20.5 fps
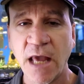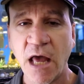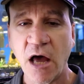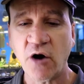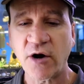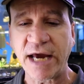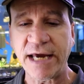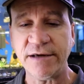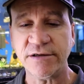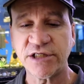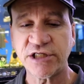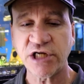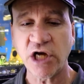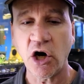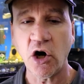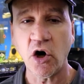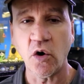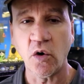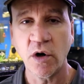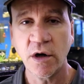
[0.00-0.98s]
Okay,
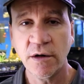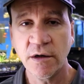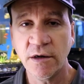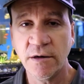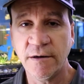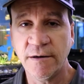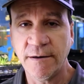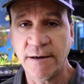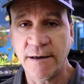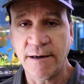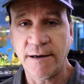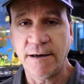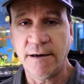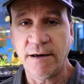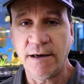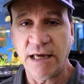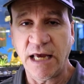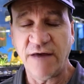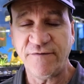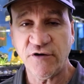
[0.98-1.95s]
so
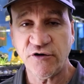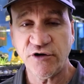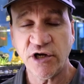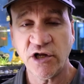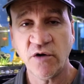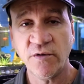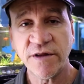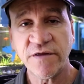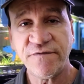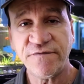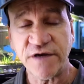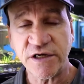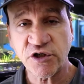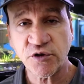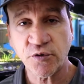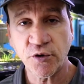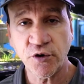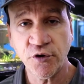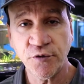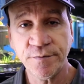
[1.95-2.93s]
if you're dealing with a
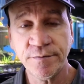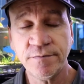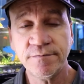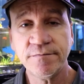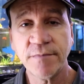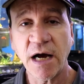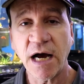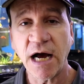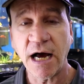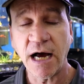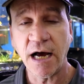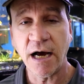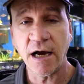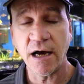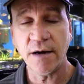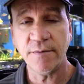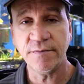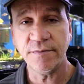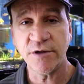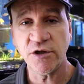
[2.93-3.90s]
fish room,
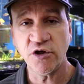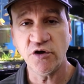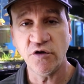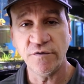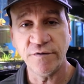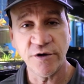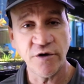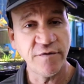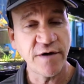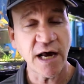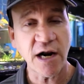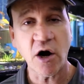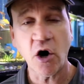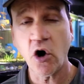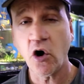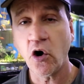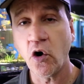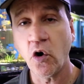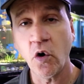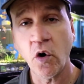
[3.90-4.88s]
you've got a
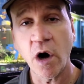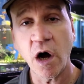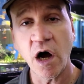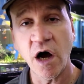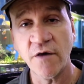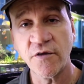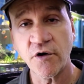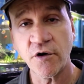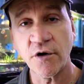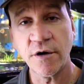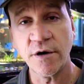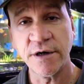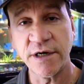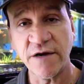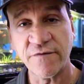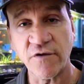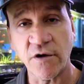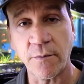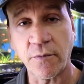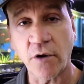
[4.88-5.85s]
whole other
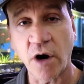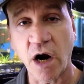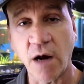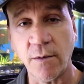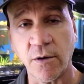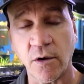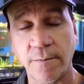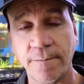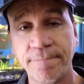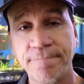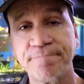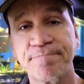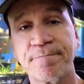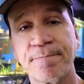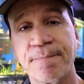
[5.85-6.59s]
different problem.